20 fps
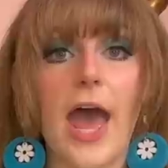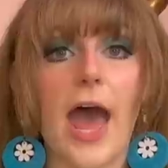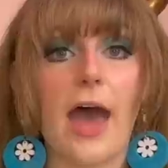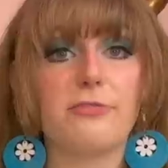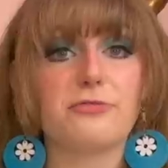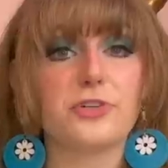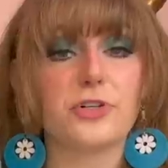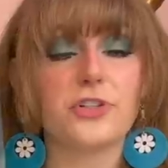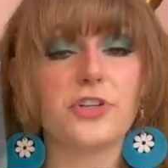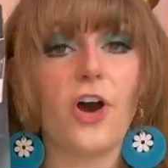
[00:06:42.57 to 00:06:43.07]

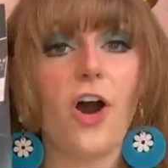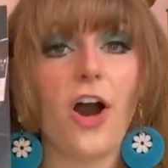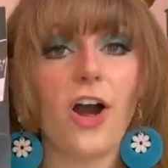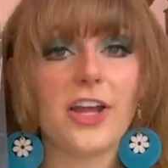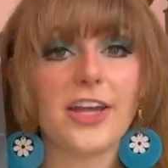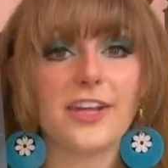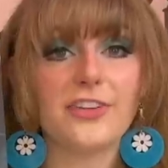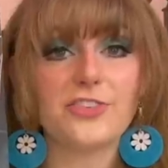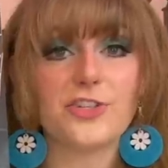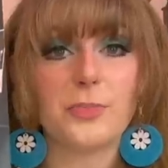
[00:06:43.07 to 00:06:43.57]
After
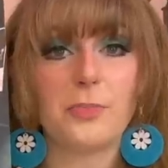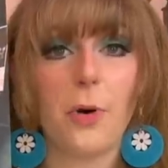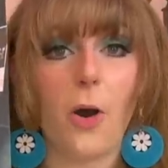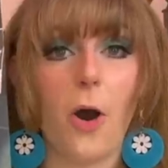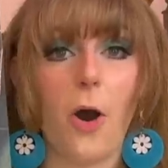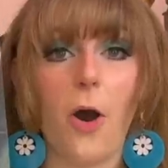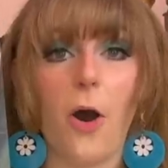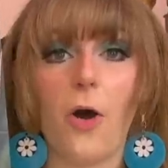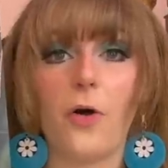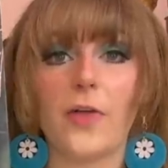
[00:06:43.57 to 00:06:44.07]
talking to
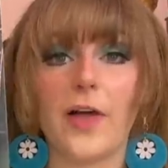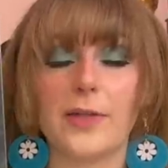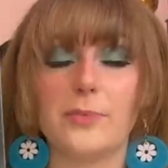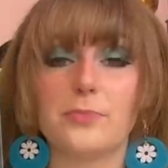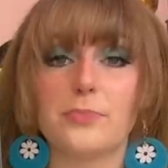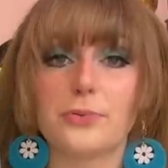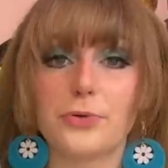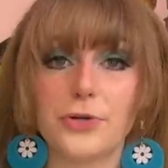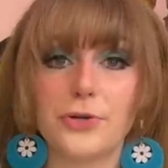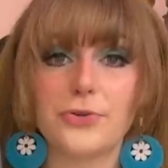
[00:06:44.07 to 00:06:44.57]
Paul
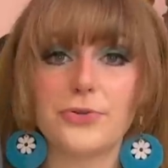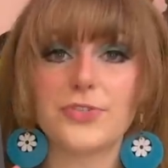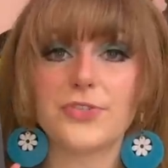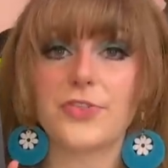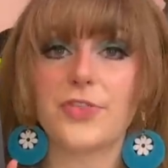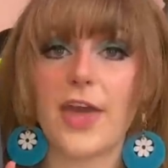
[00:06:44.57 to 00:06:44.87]
and Bruce,